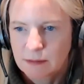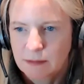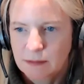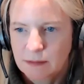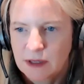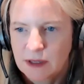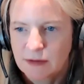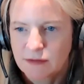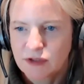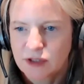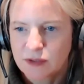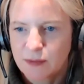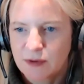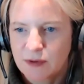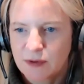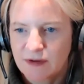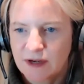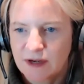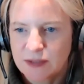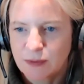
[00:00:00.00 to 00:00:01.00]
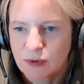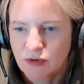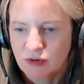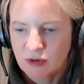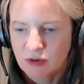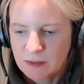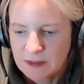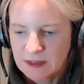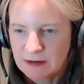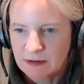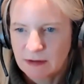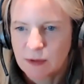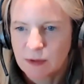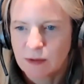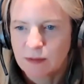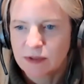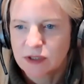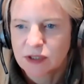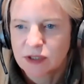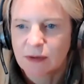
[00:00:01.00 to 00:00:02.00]
Yeah, I've just put the Facebook group in there at the
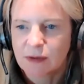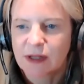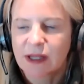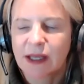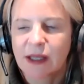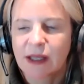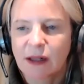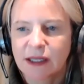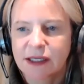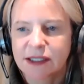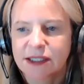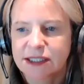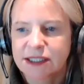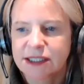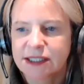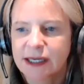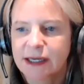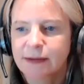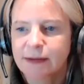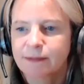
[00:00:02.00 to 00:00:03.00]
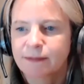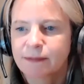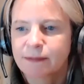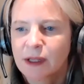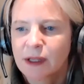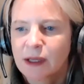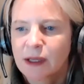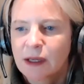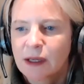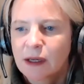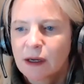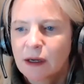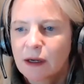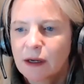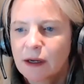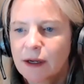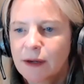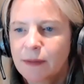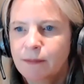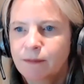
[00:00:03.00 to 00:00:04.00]
moment, so I'll add it to
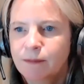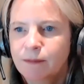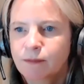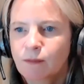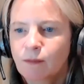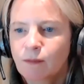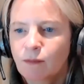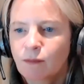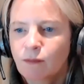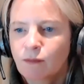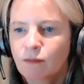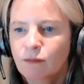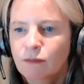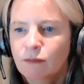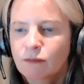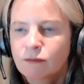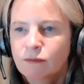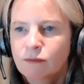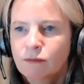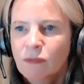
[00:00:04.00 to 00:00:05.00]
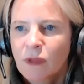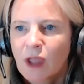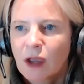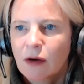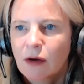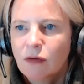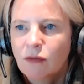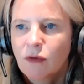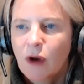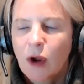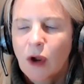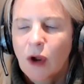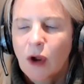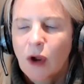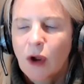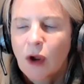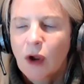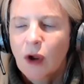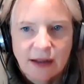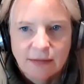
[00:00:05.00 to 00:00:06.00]
that.
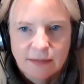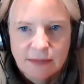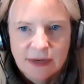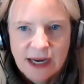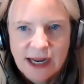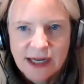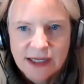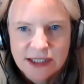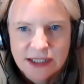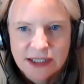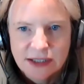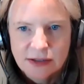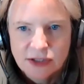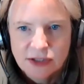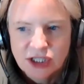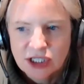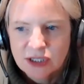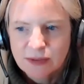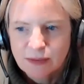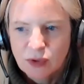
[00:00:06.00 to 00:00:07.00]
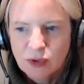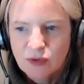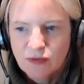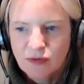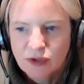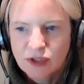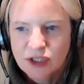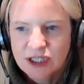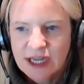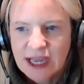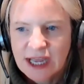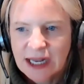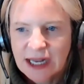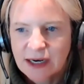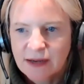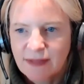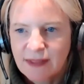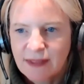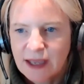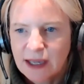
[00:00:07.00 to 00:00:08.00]
Okay, let's just move on to
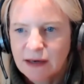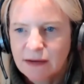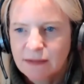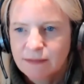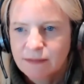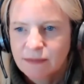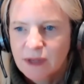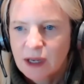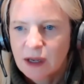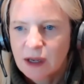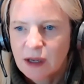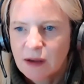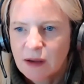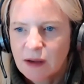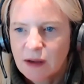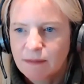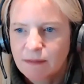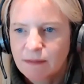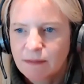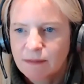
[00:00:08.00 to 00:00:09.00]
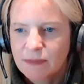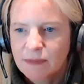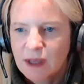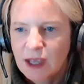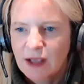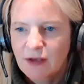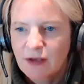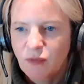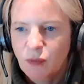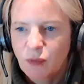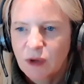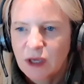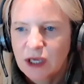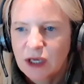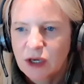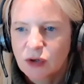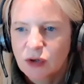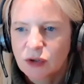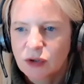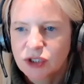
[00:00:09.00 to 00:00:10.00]
Alan then. If we
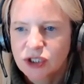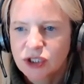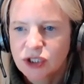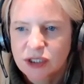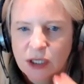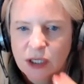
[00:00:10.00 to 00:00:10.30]
could